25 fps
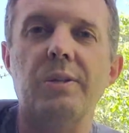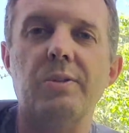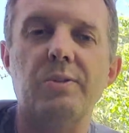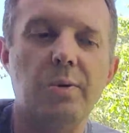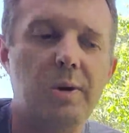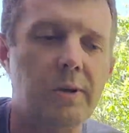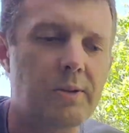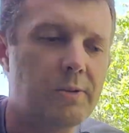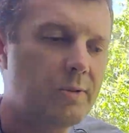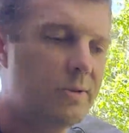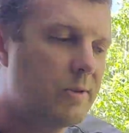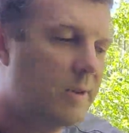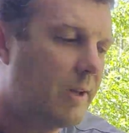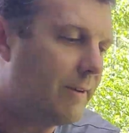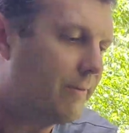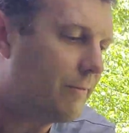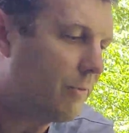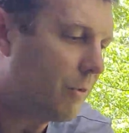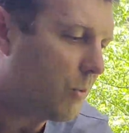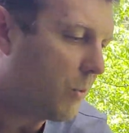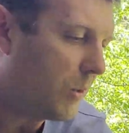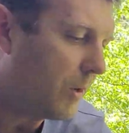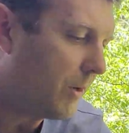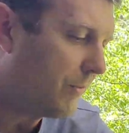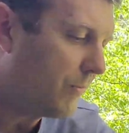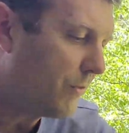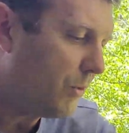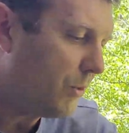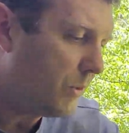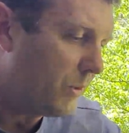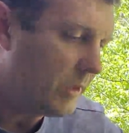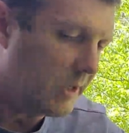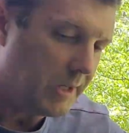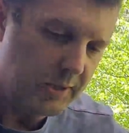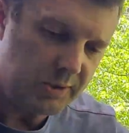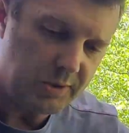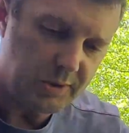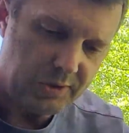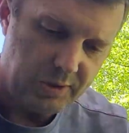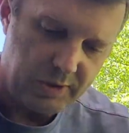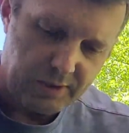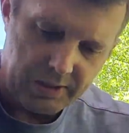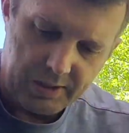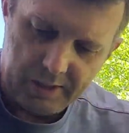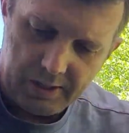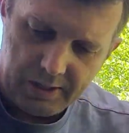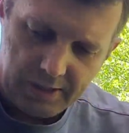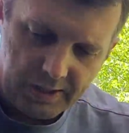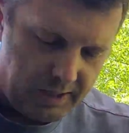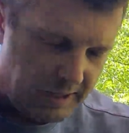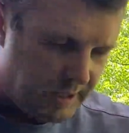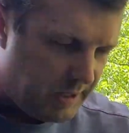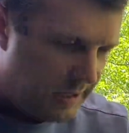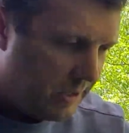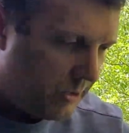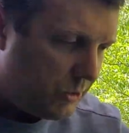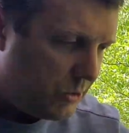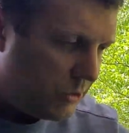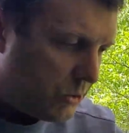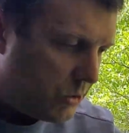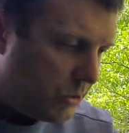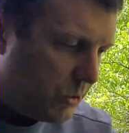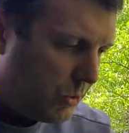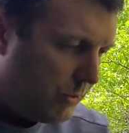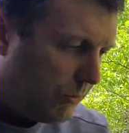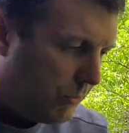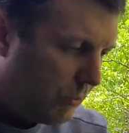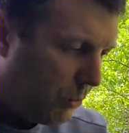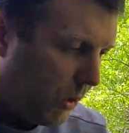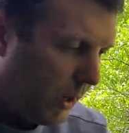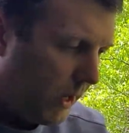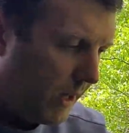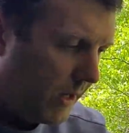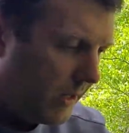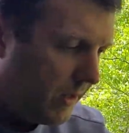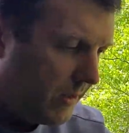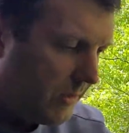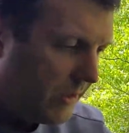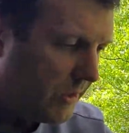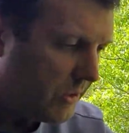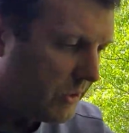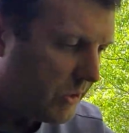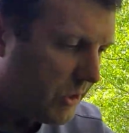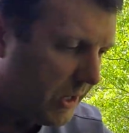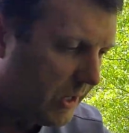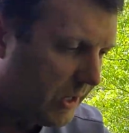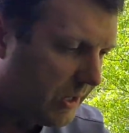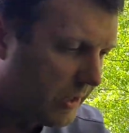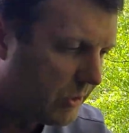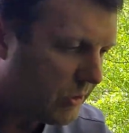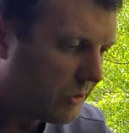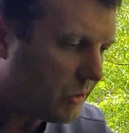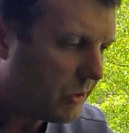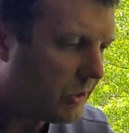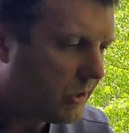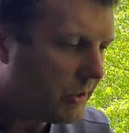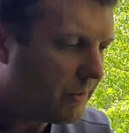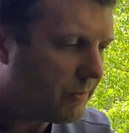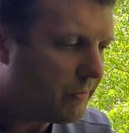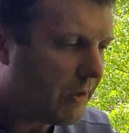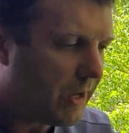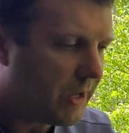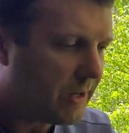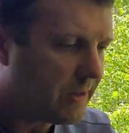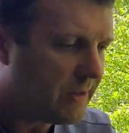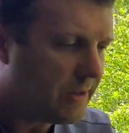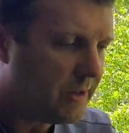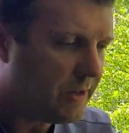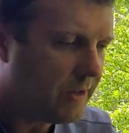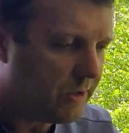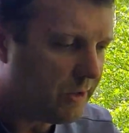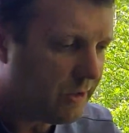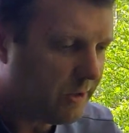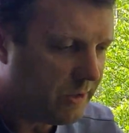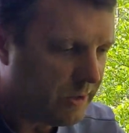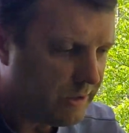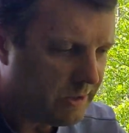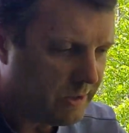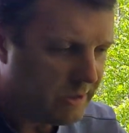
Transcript: So I'll do that for quite a few of these and just do a variety of these cuttings. In fact, here